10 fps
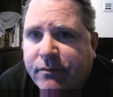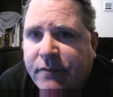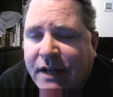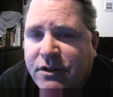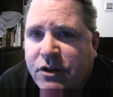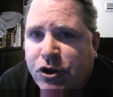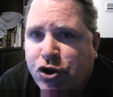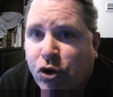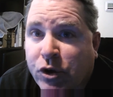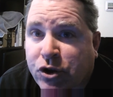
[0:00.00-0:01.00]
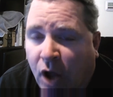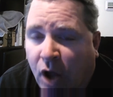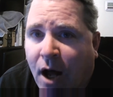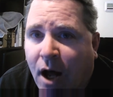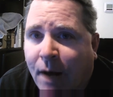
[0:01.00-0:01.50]
That's the Jewish
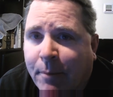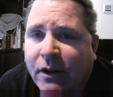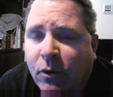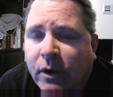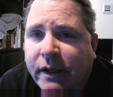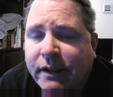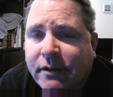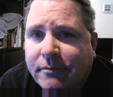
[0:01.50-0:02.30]
law, by the way.